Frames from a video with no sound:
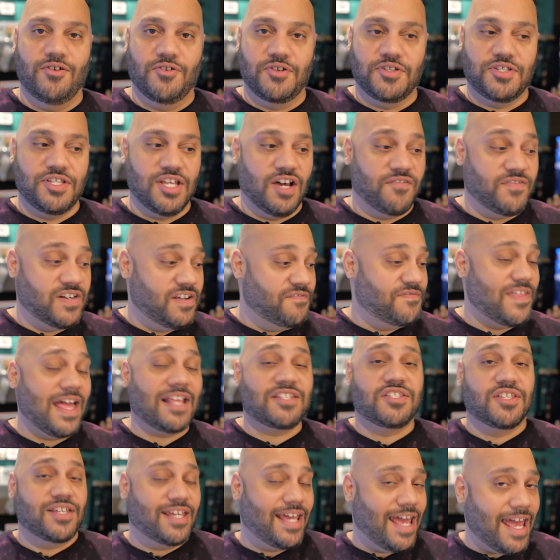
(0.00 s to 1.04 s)
yourself. And if
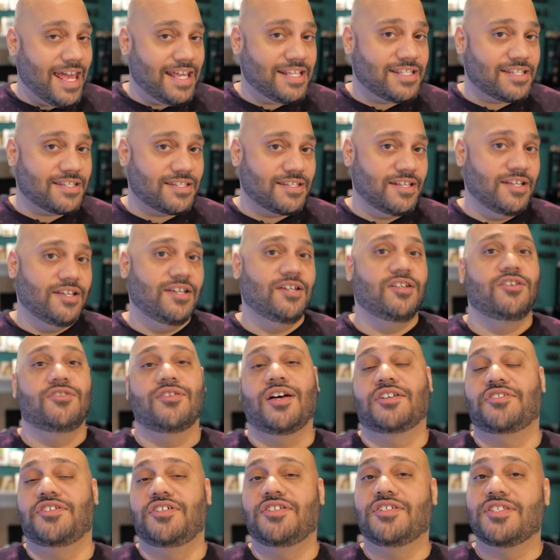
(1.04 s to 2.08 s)
that's the case,
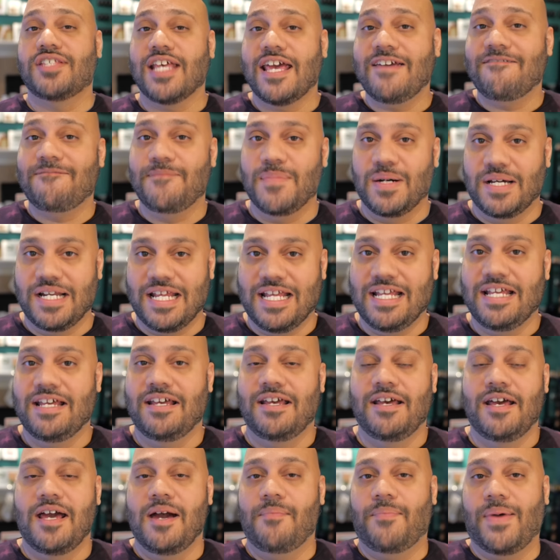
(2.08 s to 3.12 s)
you'll actually save money
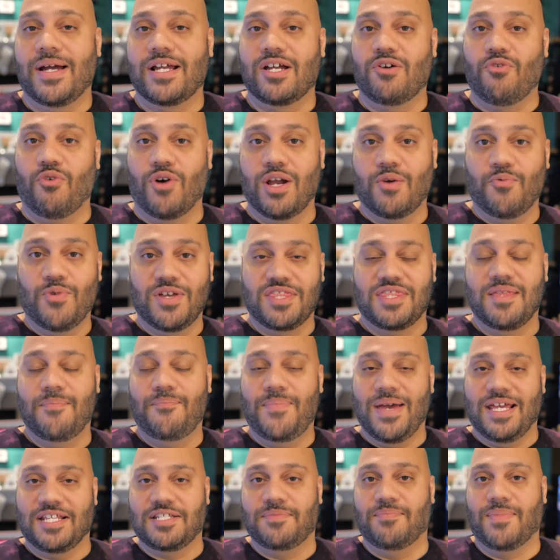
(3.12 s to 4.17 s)
by going with the
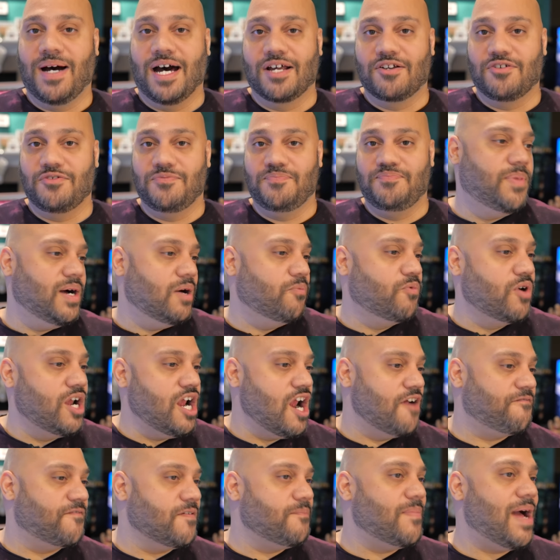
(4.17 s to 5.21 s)
base model. But we're
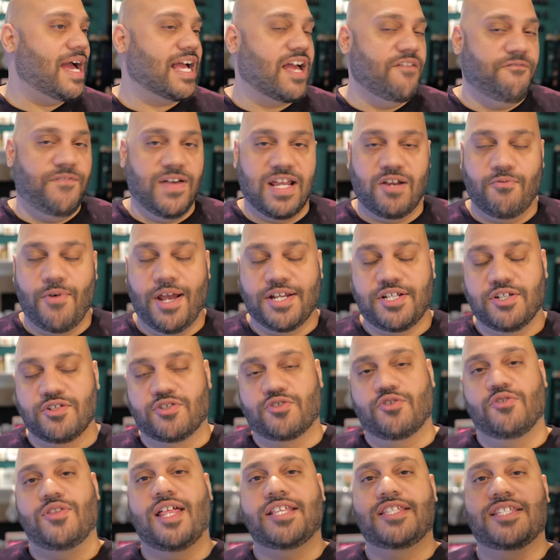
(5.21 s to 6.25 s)
here for my configuration,
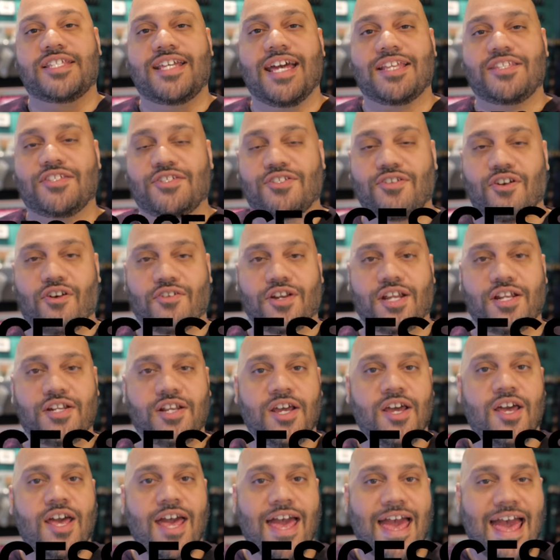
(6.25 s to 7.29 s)
so let's get started
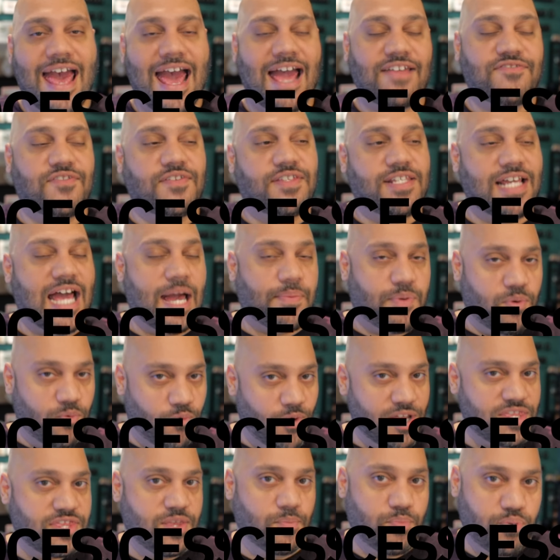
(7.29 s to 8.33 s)
at the top
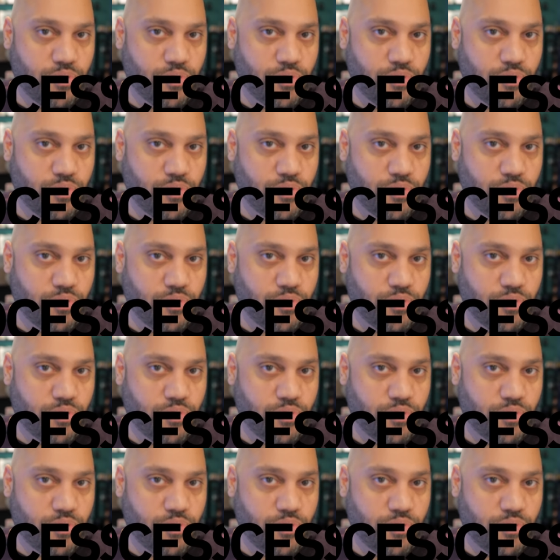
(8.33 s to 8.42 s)
with the